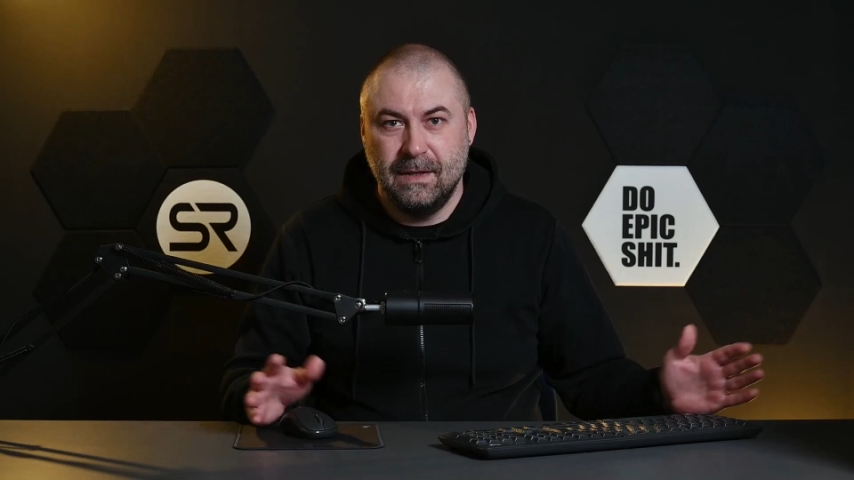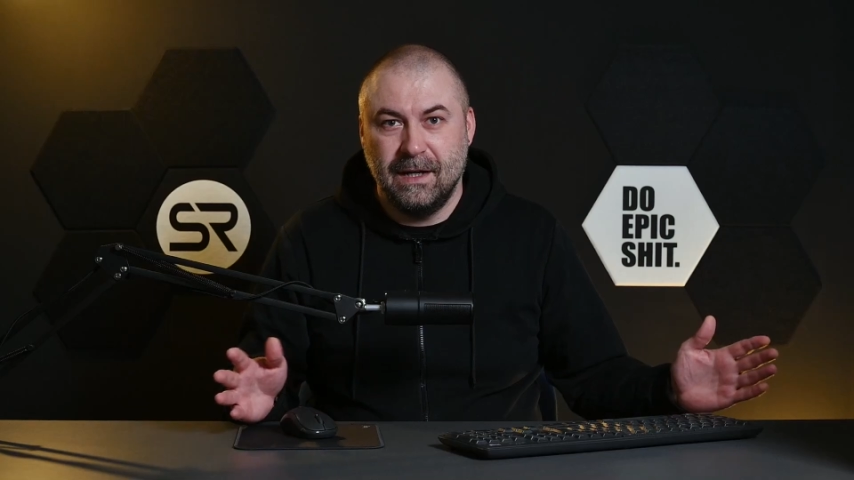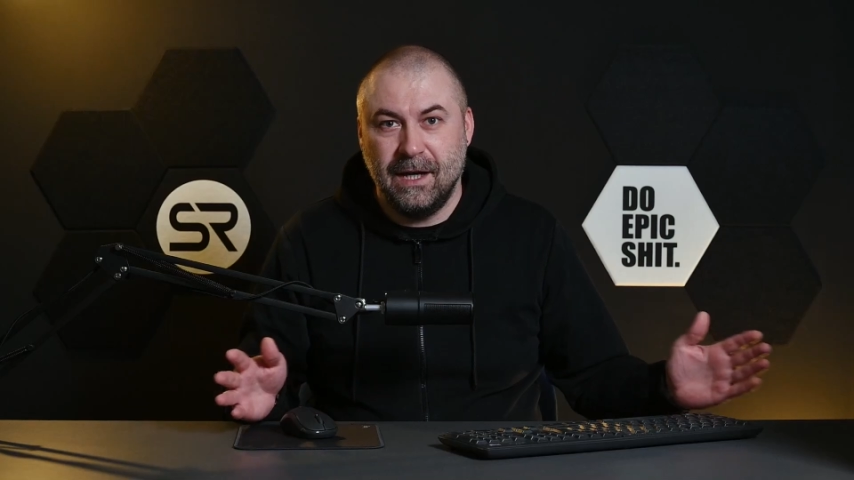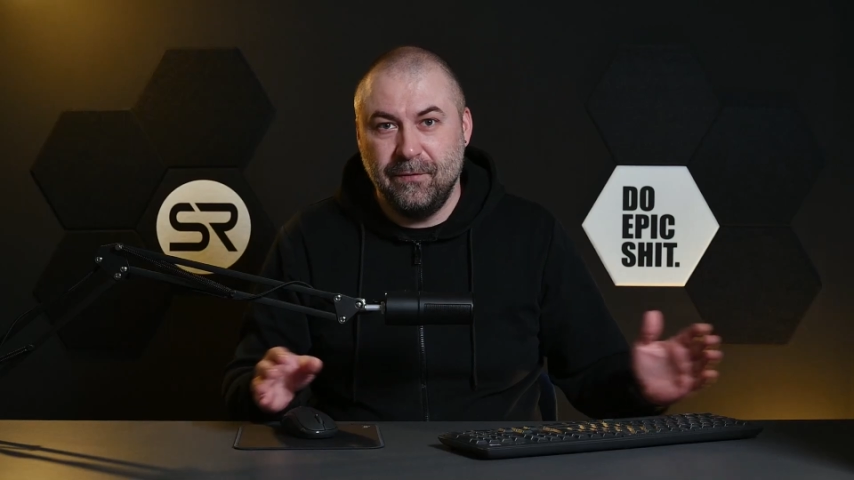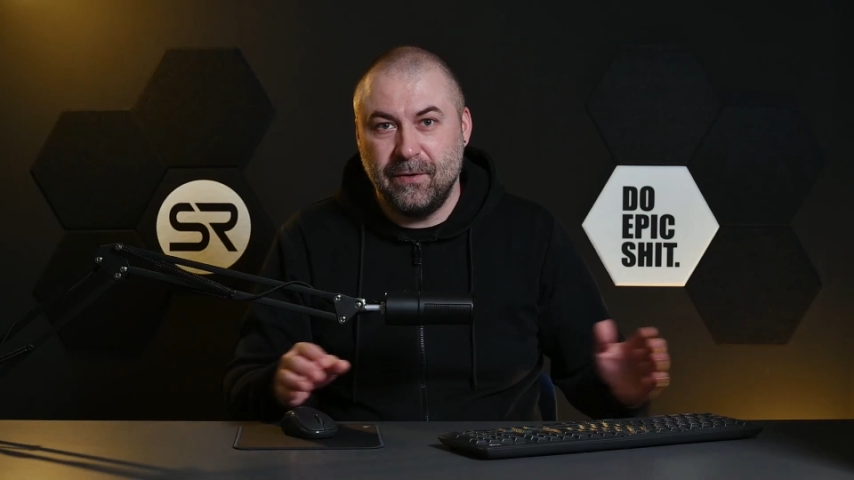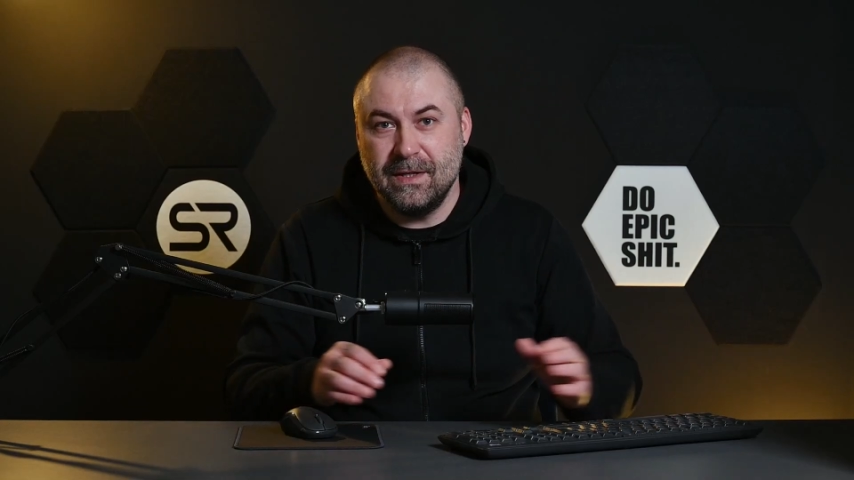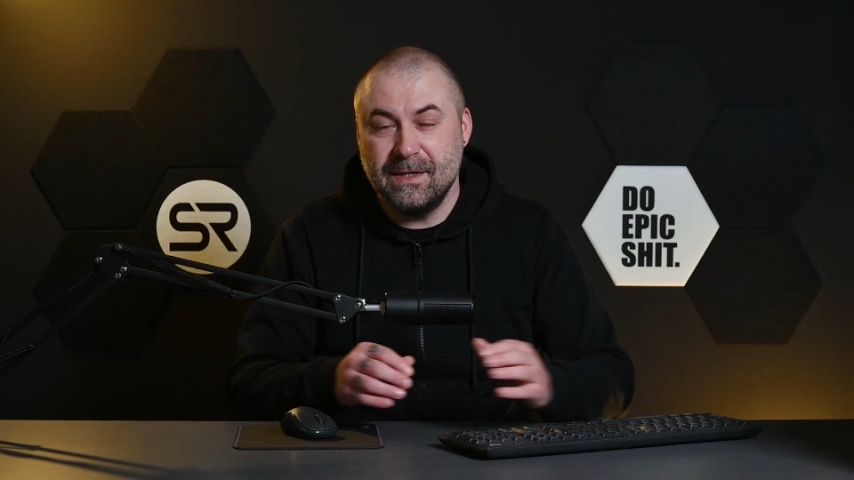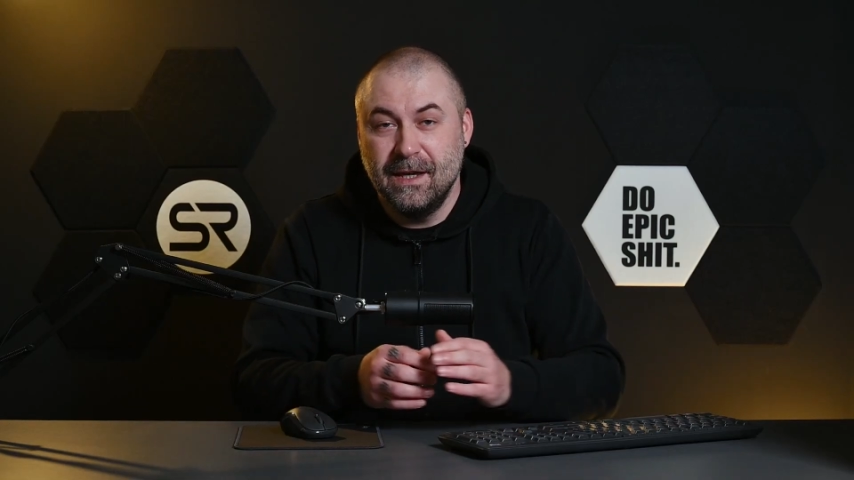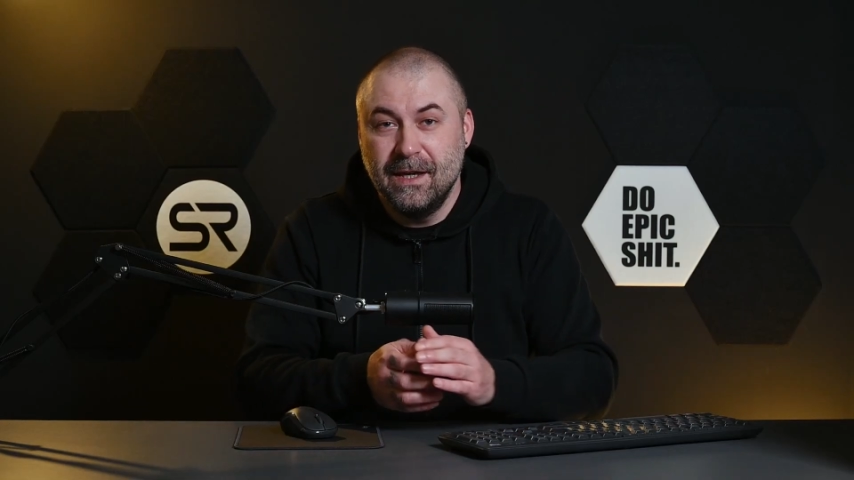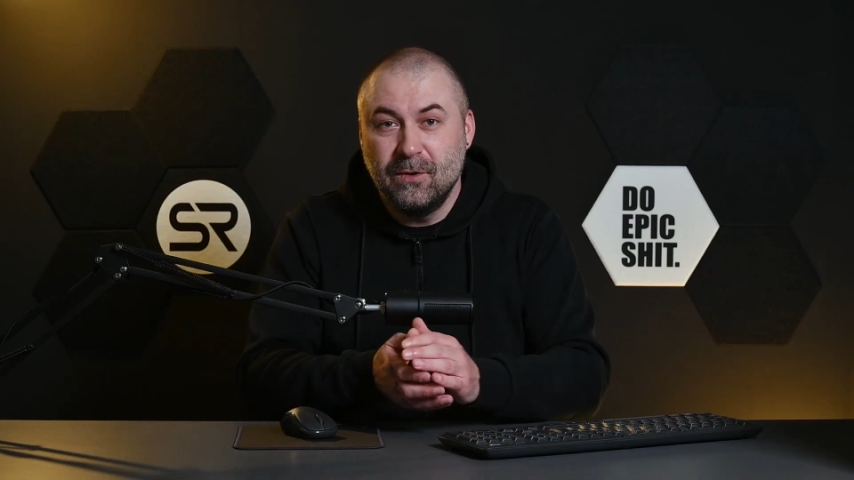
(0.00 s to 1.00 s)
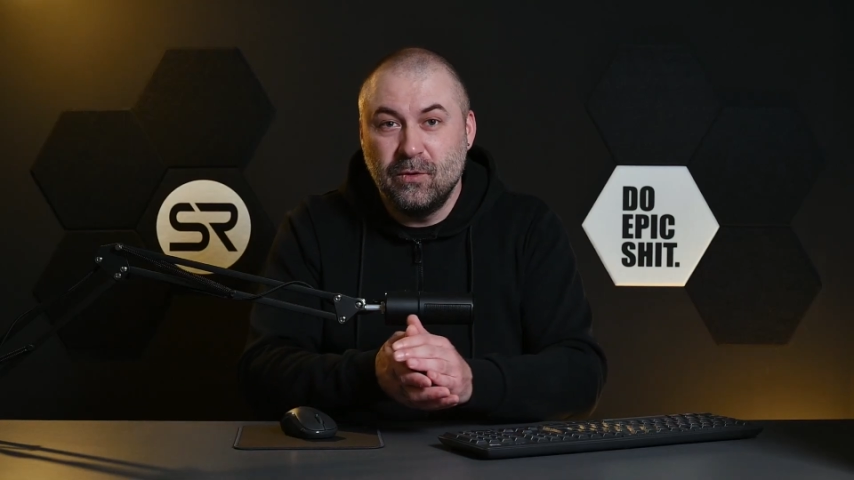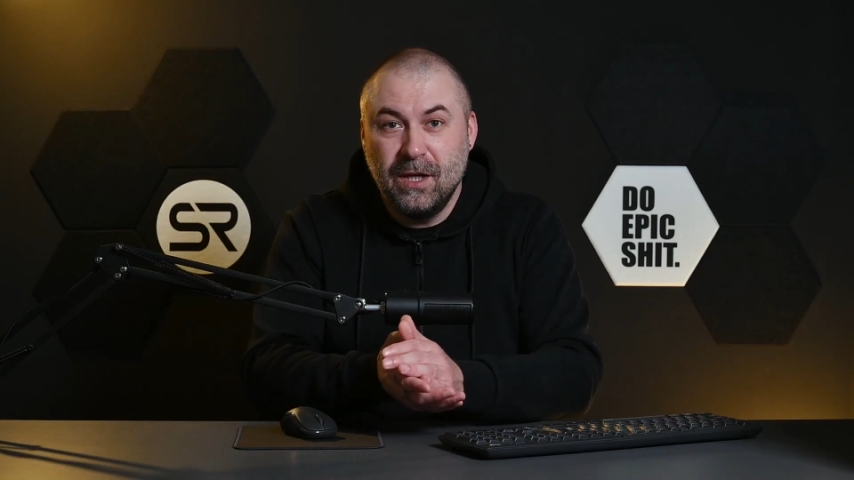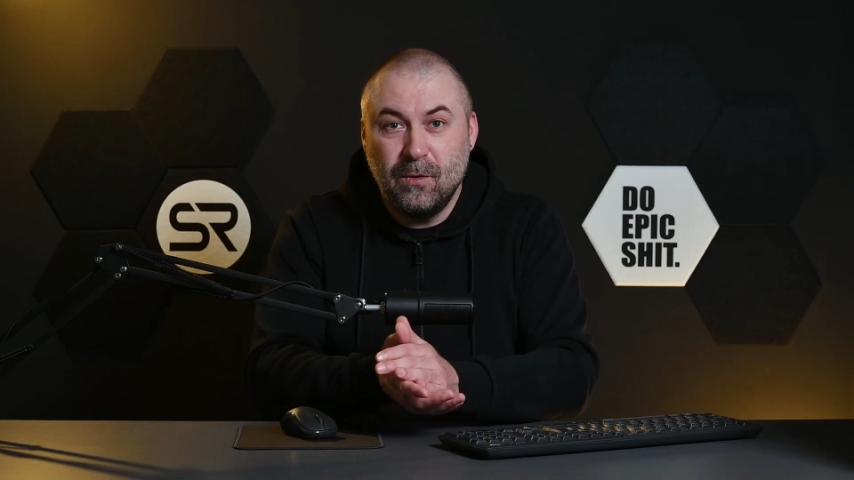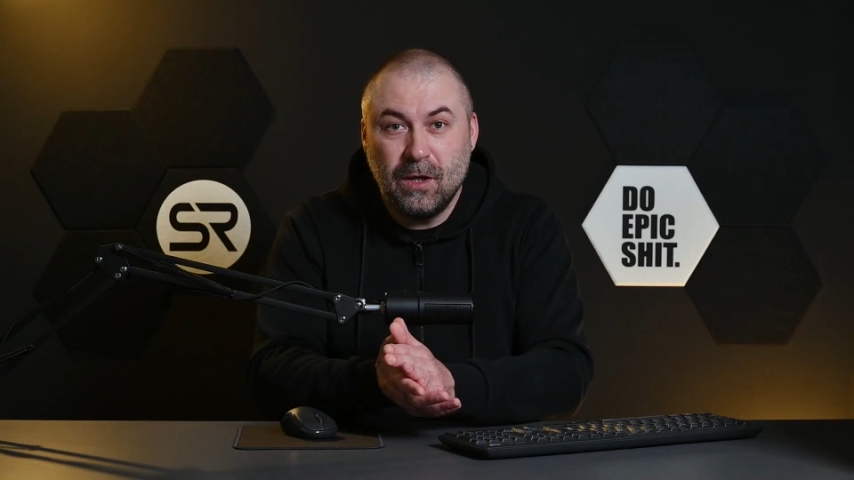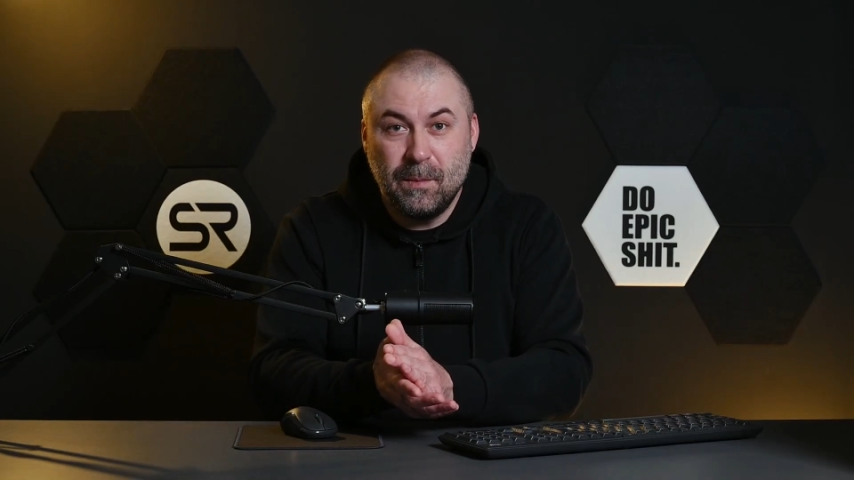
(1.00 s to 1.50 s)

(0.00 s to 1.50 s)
Hi friends, today I want